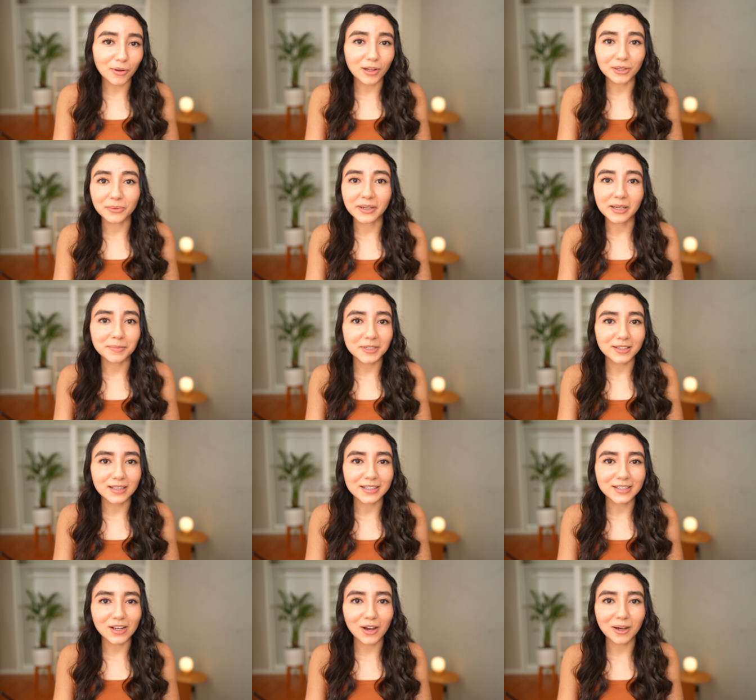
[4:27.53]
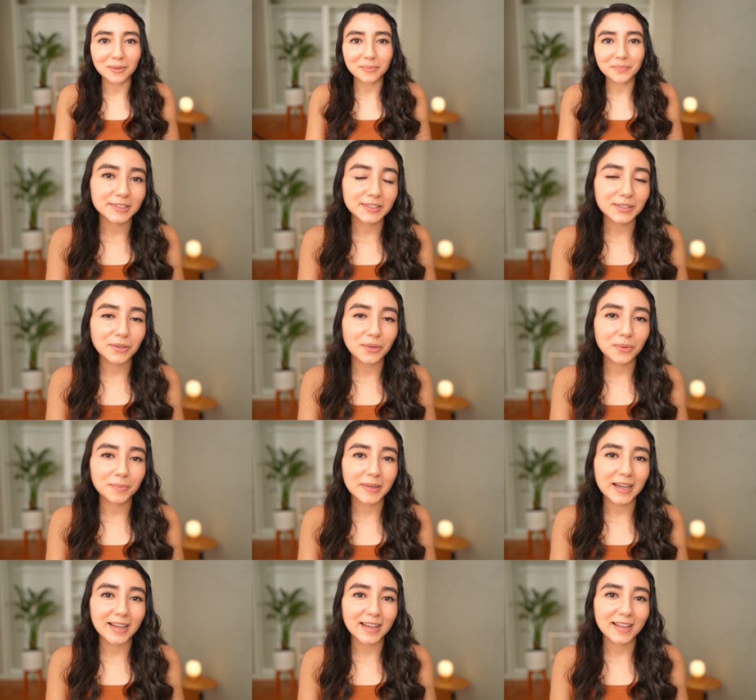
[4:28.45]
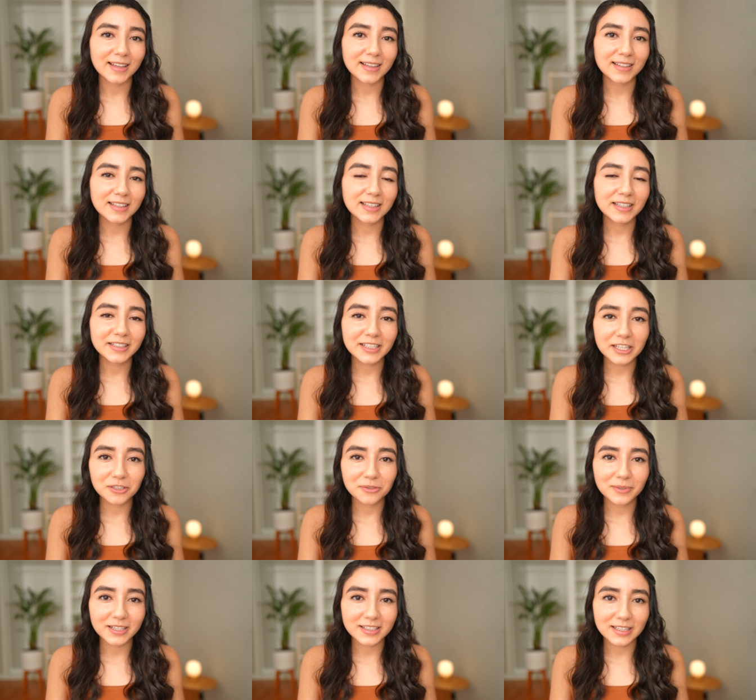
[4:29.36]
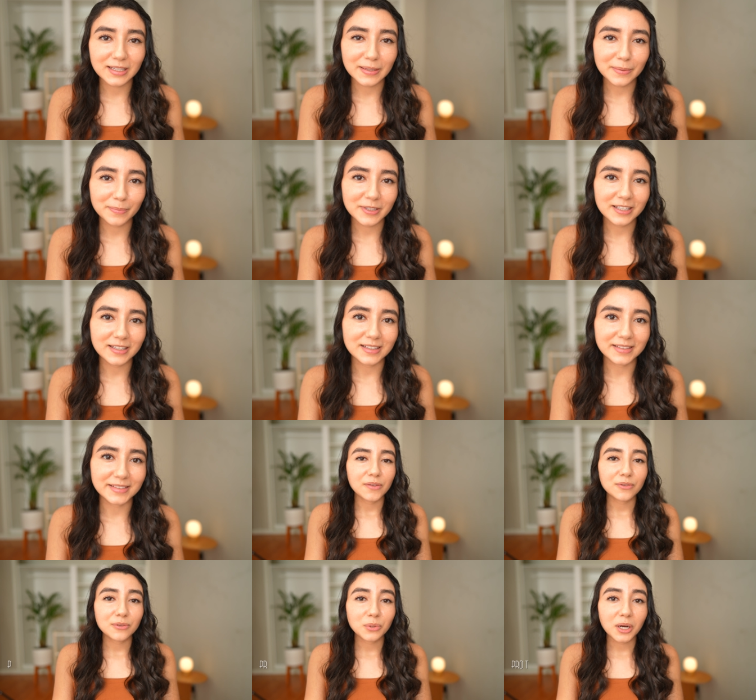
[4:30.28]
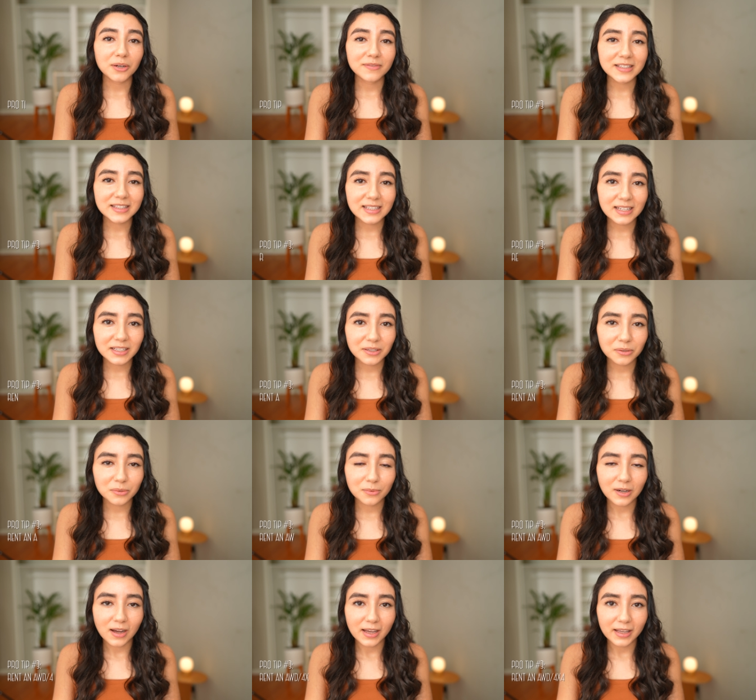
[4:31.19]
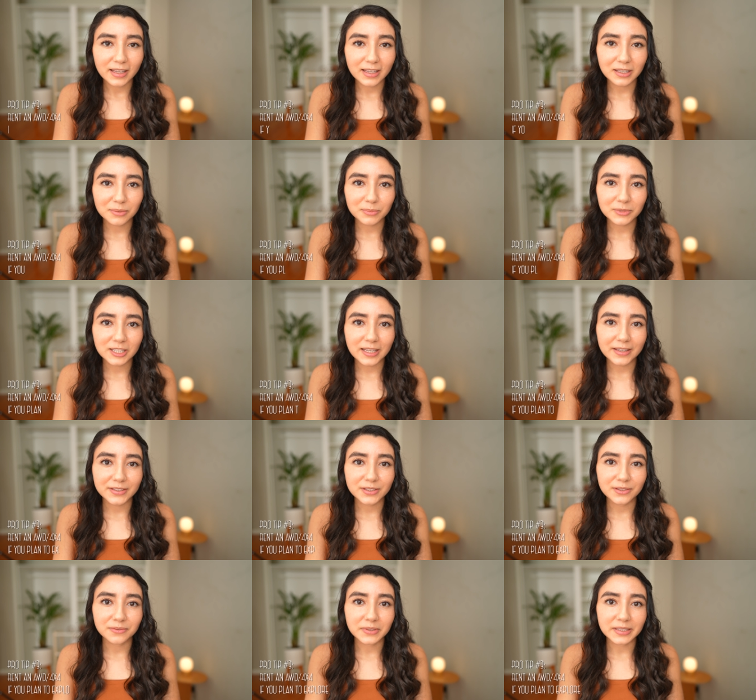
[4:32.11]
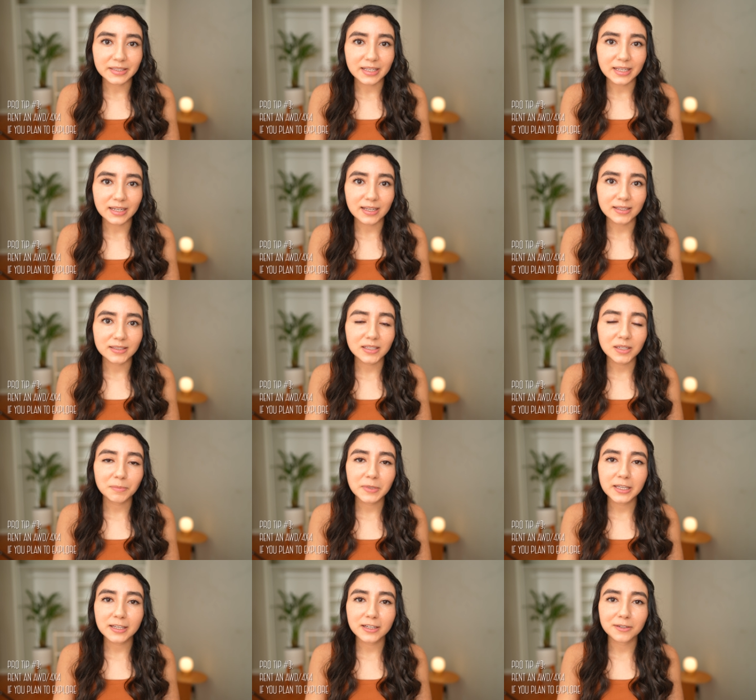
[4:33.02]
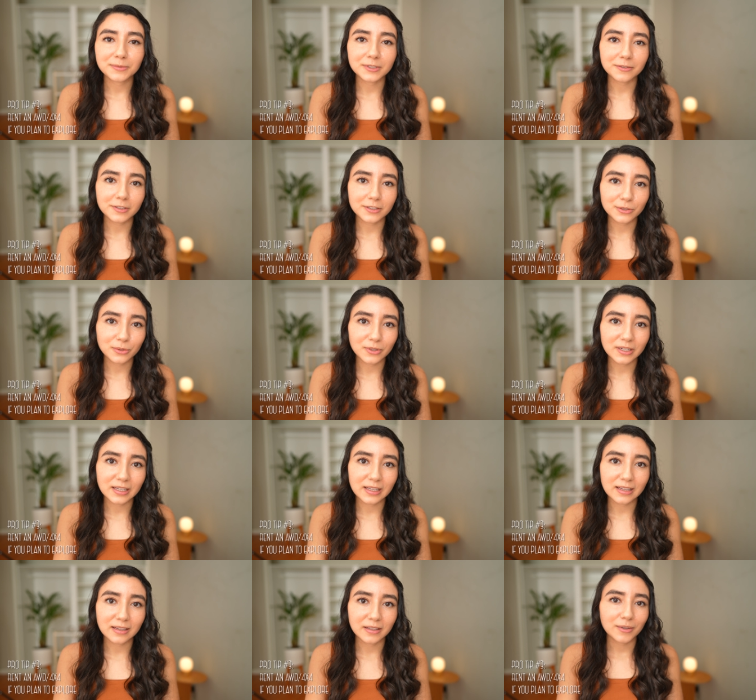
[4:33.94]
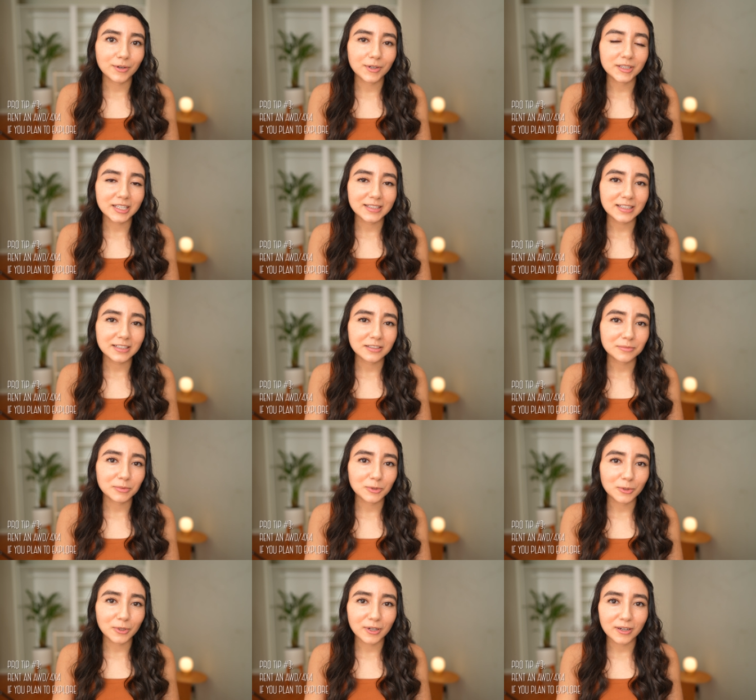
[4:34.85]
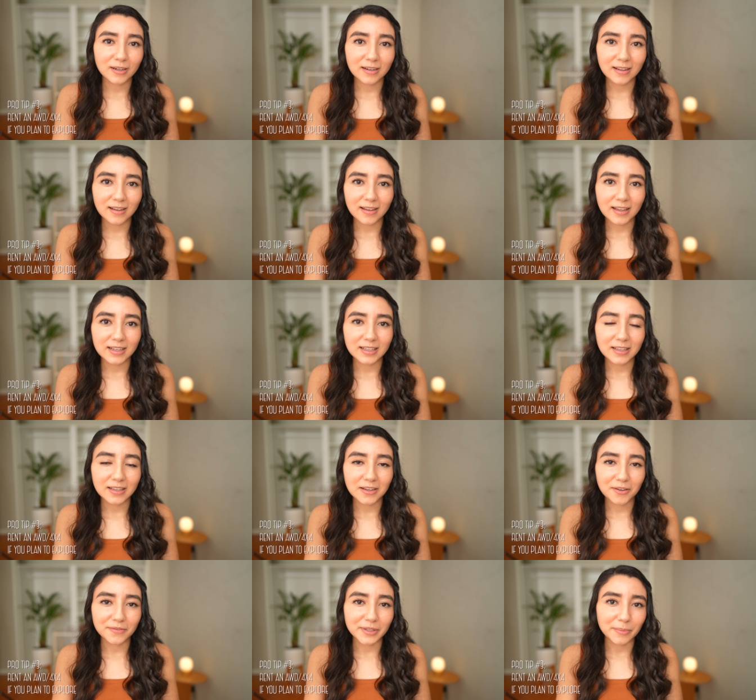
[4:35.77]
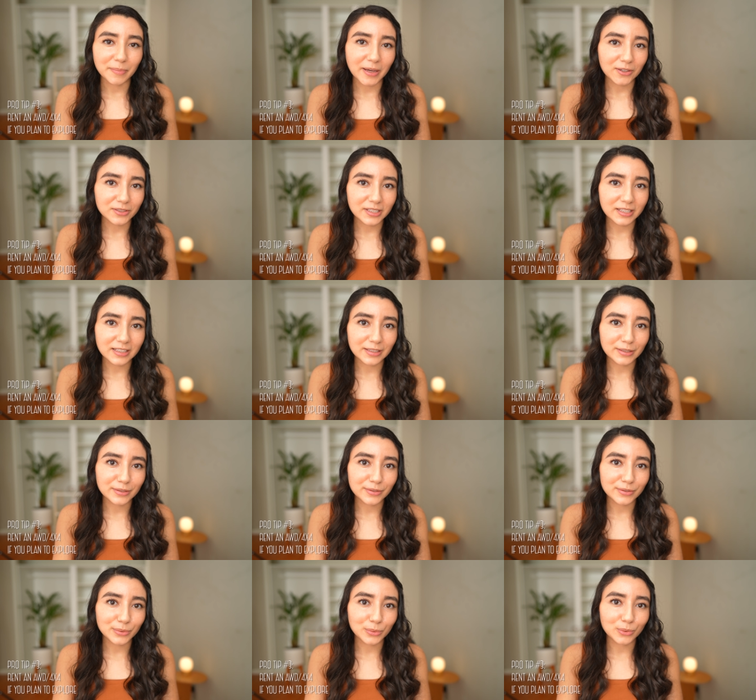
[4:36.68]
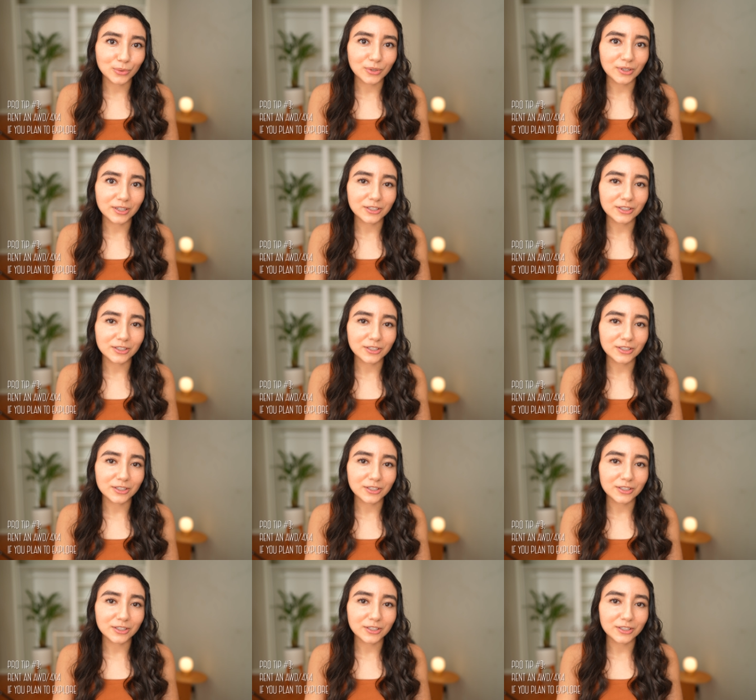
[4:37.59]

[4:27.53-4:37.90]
all the way up to the top. So my key takeaway tip is, if you are visiting Hawaii and plan to visit a summit, observatory, or just explore any of the mountains or